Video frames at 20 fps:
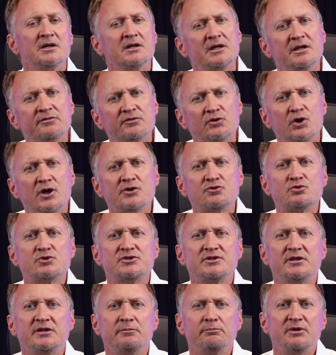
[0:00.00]
If you're
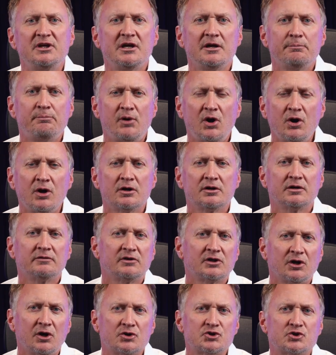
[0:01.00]
interested in being part of a
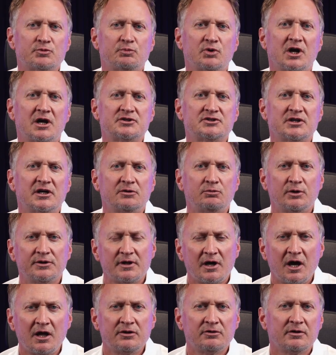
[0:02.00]
larger project with
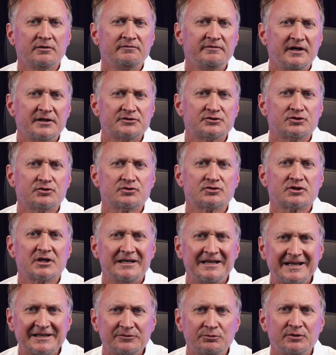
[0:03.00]
other investors,
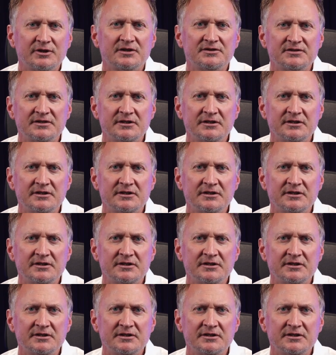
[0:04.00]
connect with us